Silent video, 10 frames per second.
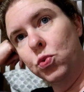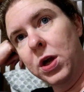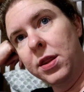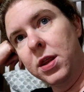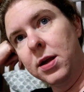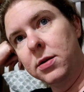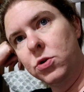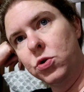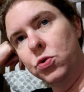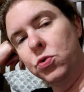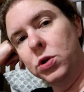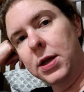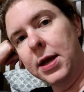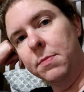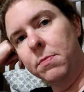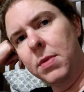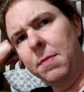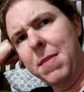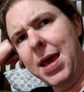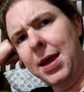I think. June, July,
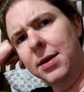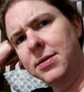May.